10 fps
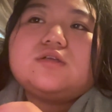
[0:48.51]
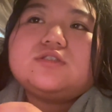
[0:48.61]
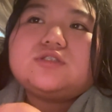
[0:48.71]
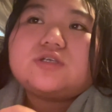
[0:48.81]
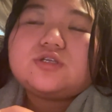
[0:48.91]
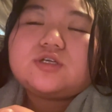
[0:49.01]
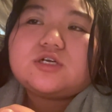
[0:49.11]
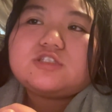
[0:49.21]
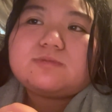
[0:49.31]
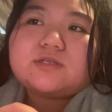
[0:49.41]
So you
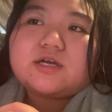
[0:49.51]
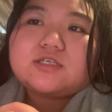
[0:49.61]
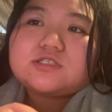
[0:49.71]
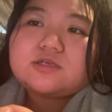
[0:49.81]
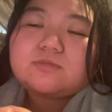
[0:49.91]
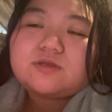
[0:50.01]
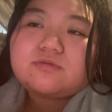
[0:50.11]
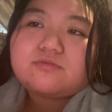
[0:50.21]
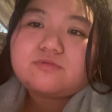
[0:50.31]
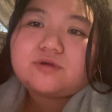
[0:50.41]
guys been asking me
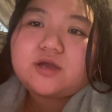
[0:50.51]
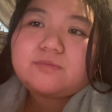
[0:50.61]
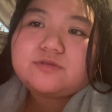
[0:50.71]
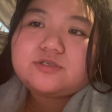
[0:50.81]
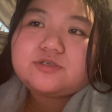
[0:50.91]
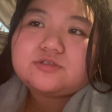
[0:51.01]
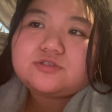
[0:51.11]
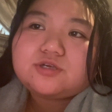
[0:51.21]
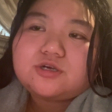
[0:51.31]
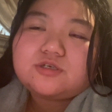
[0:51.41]
what happened to you and
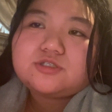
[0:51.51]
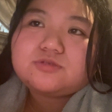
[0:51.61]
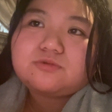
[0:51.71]
Charles,